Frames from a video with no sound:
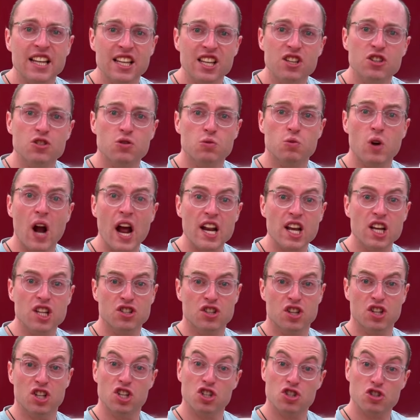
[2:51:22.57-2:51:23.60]
He's ready
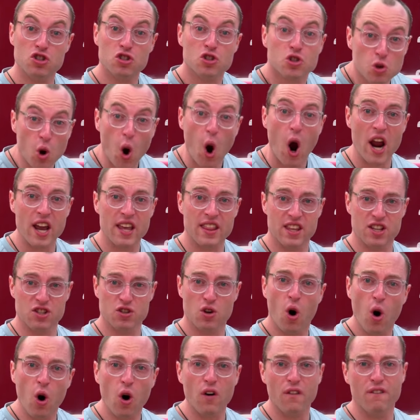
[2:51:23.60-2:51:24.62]
to destroy this
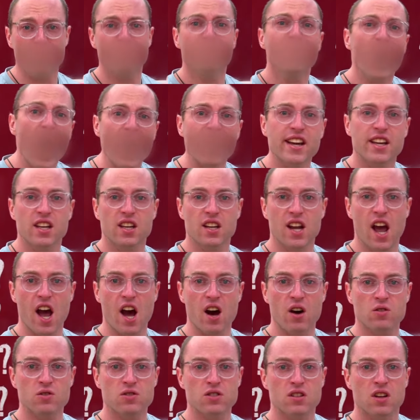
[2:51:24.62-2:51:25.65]
whole f***ing
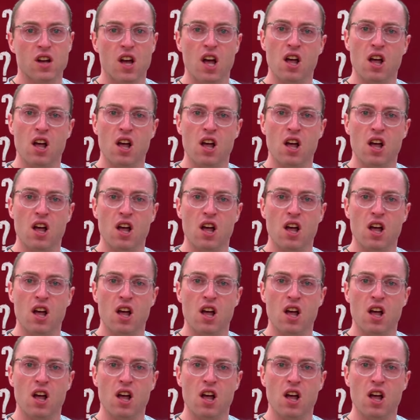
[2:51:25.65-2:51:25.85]
house.